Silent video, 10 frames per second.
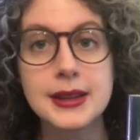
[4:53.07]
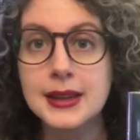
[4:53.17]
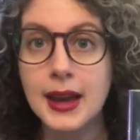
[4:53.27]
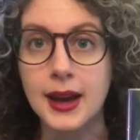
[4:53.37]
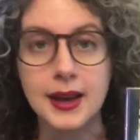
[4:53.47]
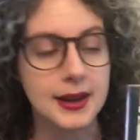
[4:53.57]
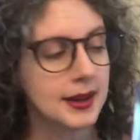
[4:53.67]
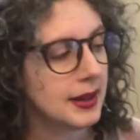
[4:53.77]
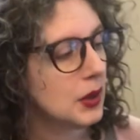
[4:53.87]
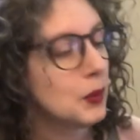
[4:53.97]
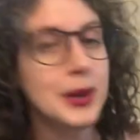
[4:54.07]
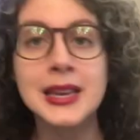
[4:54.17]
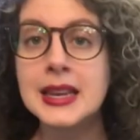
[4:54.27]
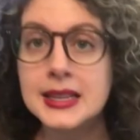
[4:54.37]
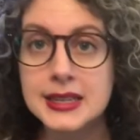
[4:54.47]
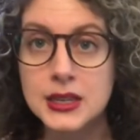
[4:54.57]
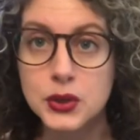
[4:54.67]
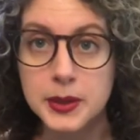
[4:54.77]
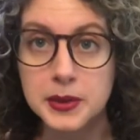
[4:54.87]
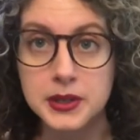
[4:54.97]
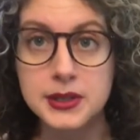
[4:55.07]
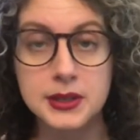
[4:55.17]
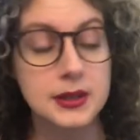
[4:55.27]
Yeah, we need daydreamers.